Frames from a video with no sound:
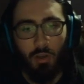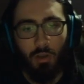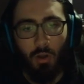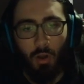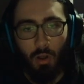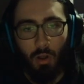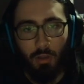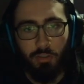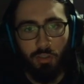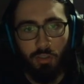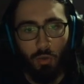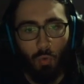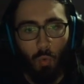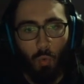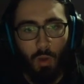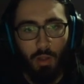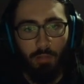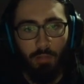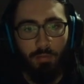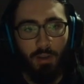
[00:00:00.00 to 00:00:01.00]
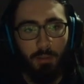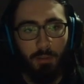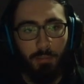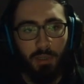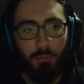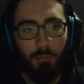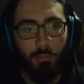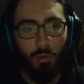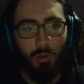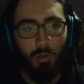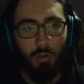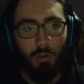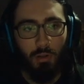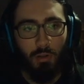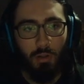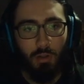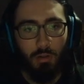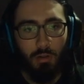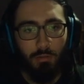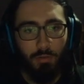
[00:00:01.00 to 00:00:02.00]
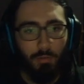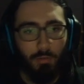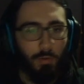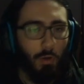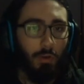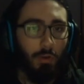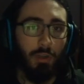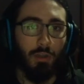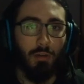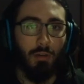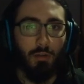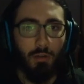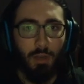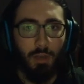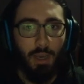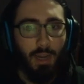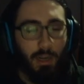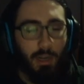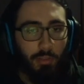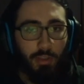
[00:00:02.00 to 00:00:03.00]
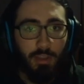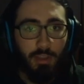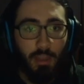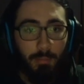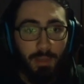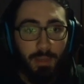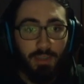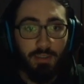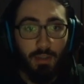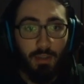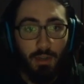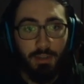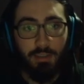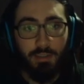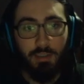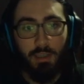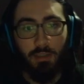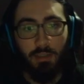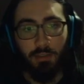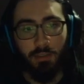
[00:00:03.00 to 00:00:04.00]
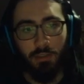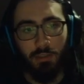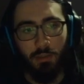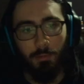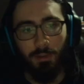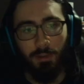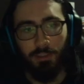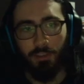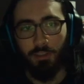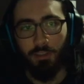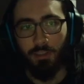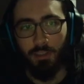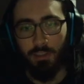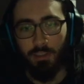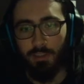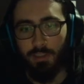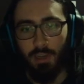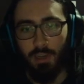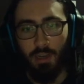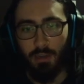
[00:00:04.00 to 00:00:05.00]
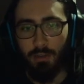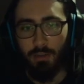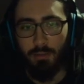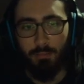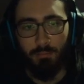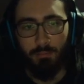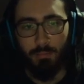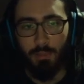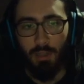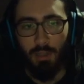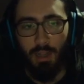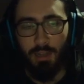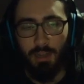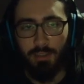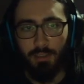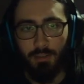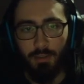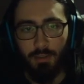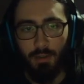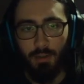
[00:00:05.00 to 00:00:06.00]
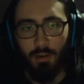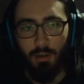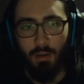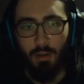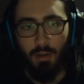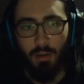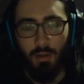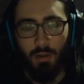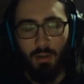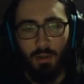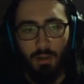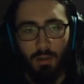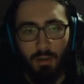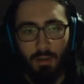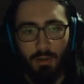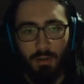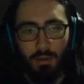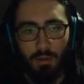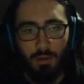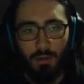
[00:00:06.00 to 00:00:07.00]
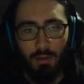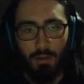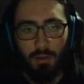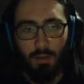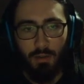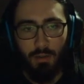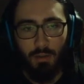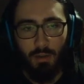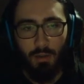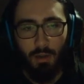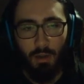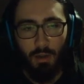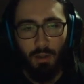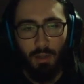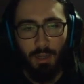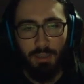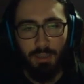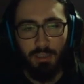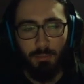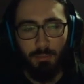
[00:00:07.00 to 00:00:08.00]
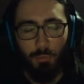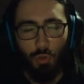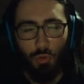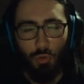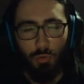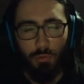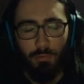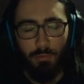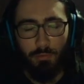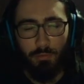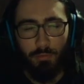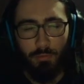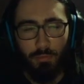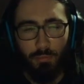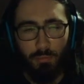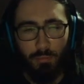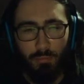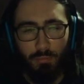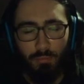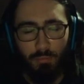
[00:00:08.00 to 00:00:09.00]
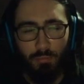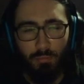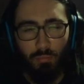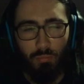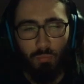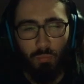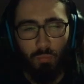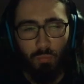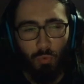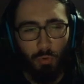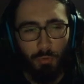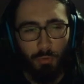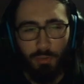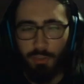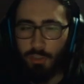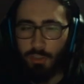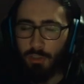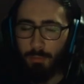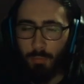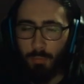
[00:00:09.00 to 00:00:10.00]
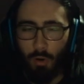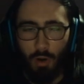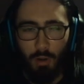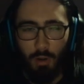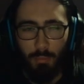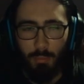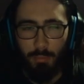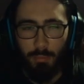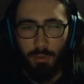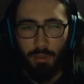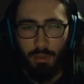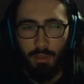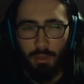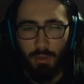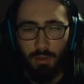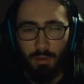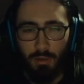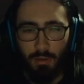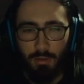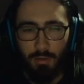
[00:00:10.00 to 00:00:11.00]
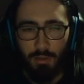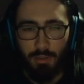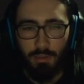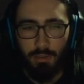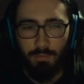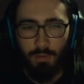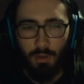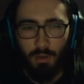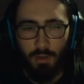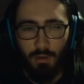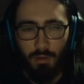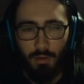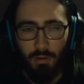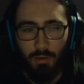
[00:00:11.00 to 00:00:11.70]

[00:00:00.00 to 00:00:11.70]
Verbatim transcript: also qualify people for voting. And I think that makes a lot of sense. I'm also just going to sack Glass there. Uh, last move, roost probably here. That's fine.